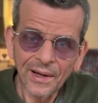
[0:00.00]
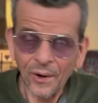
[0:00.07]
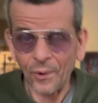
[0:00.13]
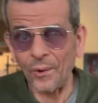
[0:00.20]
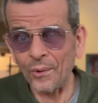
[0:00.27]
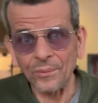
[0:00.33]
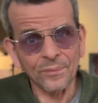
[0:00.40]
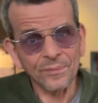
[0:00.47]

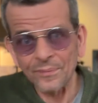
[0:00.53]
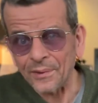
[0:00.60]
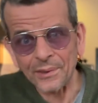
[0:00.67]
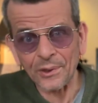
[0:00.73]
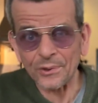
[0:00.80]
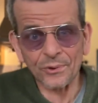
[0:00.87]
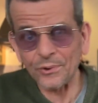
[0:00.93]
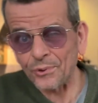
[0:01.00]
or it
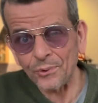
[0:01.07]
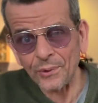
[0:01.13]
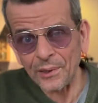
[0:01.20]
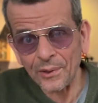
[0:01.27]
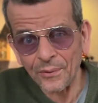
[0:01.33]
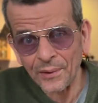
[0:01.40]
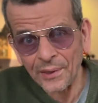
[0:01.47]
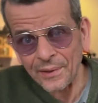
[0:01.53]
doesn't do
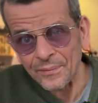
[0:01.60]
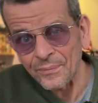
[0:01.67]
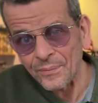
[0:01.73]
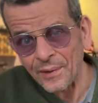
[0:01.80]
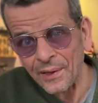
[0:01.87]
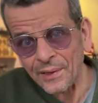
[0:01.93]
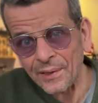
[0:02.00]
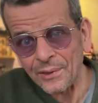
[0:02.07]
anything,
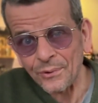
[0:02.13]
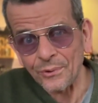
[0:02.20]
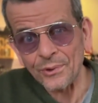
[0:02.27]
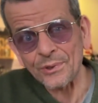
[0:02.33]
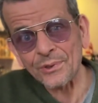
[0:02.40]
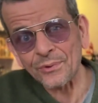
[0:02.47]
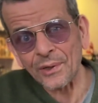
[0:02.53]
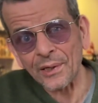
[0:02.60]
and then you
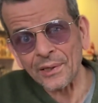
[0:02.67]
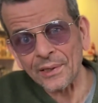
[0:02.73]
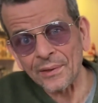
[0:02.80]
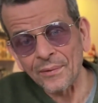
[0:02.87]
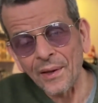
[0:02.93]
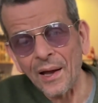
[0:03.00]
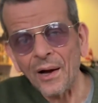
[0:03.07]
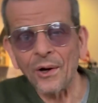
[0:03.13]
just try again.
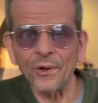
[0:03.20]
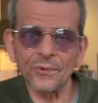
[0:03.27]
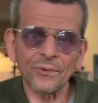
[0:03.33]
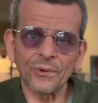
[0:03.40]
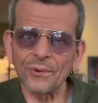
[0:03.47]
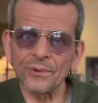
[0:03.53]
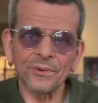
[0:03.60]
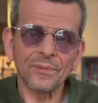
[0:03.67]
Of
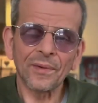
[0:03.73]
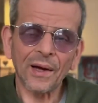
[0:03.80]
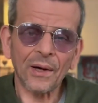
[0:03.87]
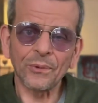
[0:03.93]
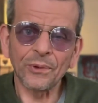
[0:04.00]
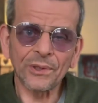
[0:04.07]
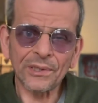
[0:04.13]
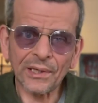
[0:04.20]
course, I
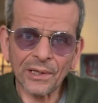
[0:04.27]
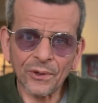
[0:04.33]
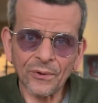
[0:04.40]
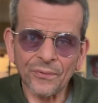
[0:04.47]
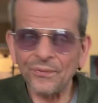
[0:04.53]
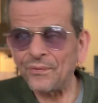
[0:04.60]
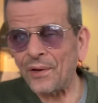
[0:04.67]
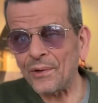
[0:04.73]
wouldn't take your
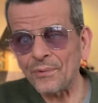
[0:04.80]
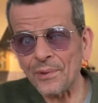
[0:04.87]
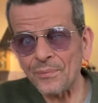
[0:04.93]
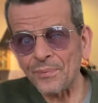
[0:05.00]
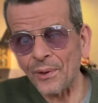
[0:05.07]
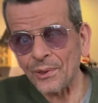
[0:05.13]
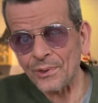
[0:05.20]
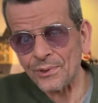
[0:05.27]
favorite
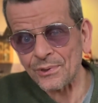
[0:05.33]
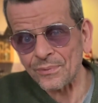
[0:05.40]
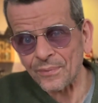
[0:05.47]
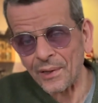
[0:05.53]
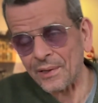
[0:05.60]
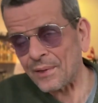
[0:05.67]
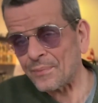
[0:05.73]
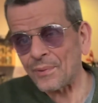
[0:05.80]
pots
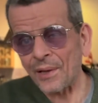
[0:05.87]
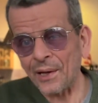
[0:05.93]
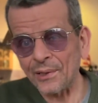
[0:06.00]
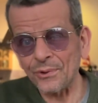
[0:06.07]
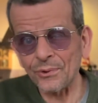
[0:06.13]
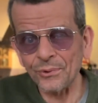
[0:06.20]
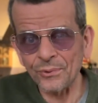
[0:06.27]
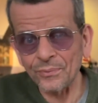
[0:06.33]
and apply
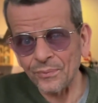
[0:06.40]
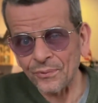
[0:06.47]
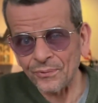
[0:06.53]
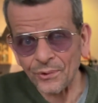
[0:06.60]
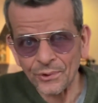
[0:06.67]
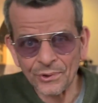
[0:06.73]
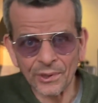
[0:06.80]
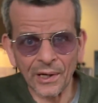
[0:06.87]
it to the
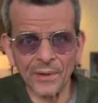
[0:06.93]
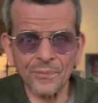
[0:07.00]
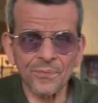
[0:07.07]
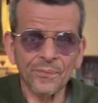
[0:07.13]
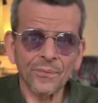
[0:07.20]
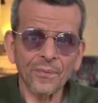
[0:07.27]
first time,